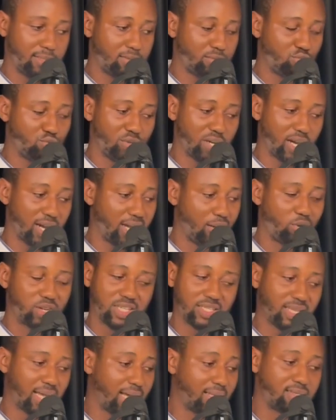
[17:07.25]
We are
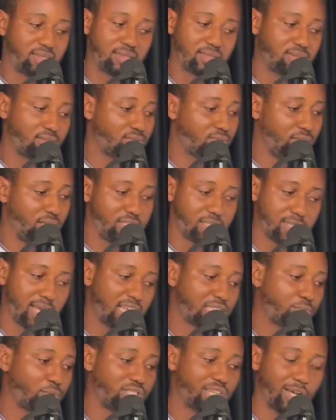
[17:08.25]
looking at raising
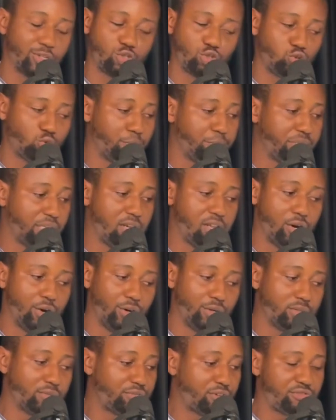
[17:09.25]
as much as 2
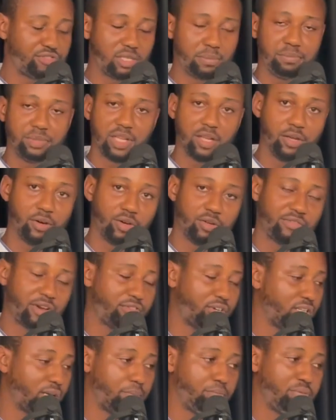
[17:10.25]
billion, 50 billion,
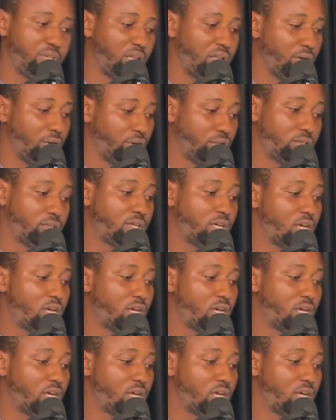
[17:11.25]
500 billion.